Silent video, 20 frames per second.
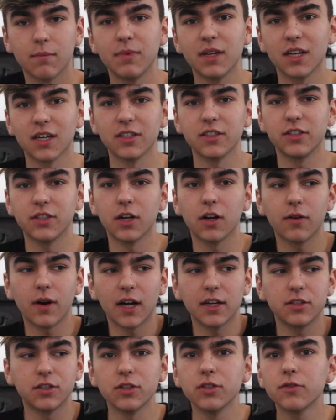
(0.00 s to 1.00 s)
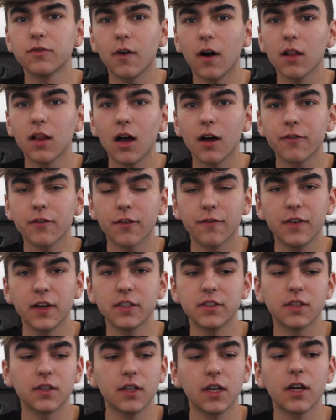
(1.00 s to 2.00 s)
Because, you know, I do fall off the
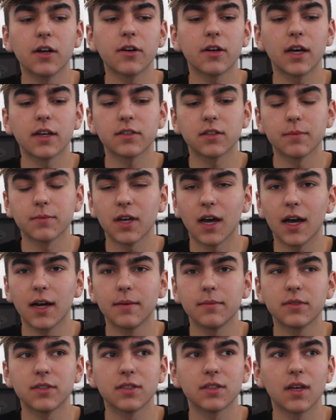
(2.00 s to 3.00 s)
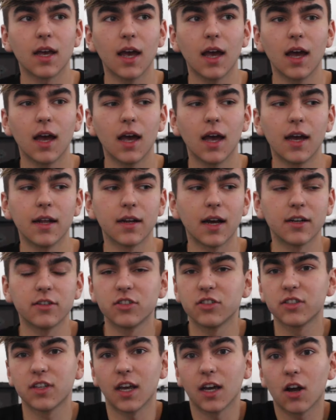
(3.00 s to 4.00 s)
face of the internet sometimes, and I
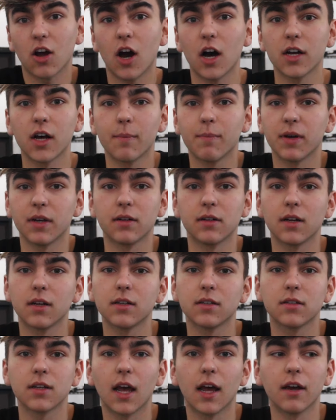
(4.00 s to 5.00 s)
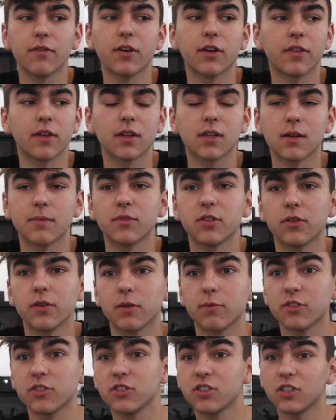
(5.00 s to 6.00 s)
just get caught up in everything that I'm
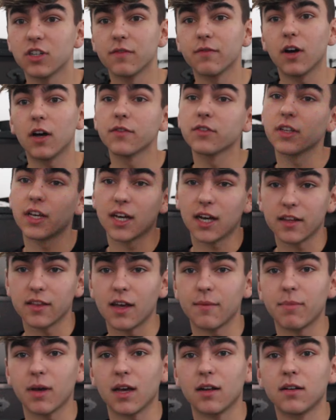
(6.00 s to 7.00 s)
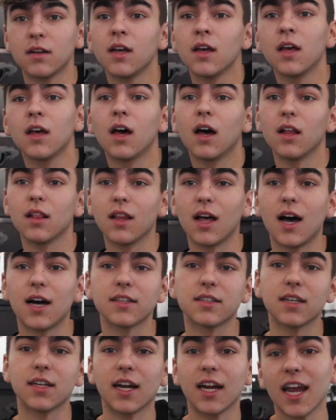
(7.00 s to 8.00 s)
doing, which involves laying on that bed a
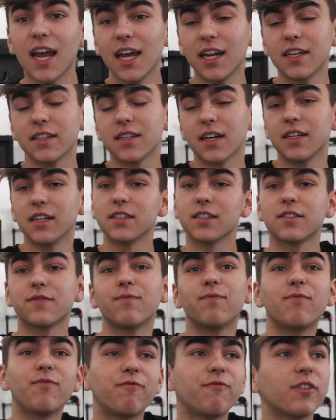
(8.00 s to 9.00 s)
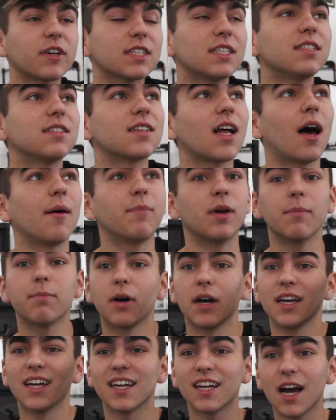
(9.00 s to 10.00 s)
lot, and I hate it. I need to fucking stop it.
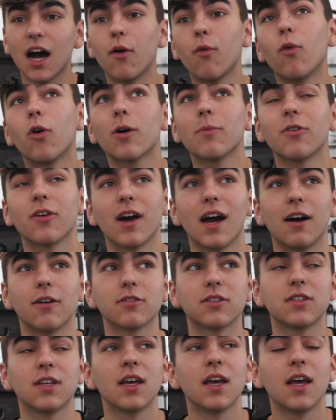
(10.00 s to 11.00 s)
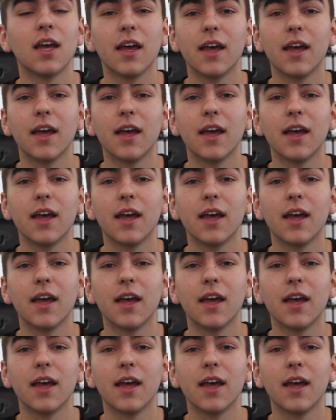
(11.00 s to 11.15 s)
But it got warmer out,